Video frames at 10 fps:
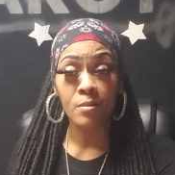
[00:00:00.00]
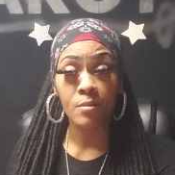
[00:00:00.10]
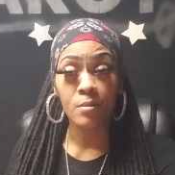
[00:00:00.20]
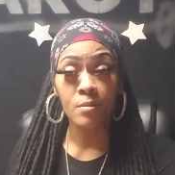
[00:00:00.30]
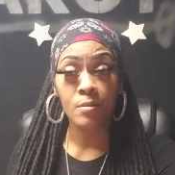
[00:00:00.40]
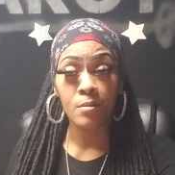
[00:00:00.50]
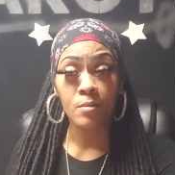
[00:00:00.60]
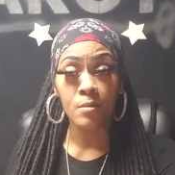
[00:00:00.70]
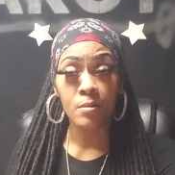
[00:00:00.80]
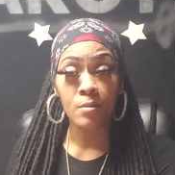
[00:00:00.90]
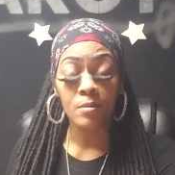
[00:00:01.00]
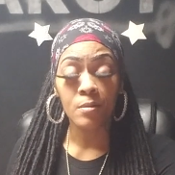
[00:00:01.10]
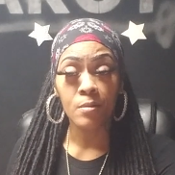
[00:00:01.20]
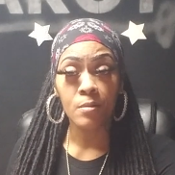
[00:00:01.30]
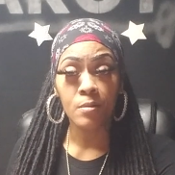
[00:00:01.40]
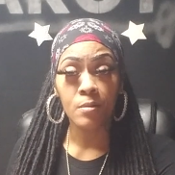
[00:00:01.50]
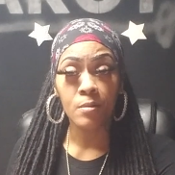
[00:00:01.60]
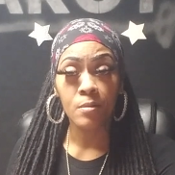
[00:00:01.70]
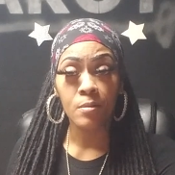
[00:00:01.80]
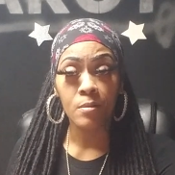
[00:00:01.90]

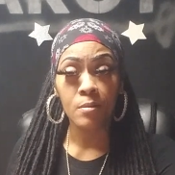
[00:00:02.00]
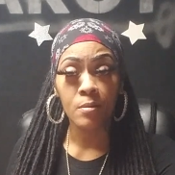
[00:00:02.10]
Nobody speaks.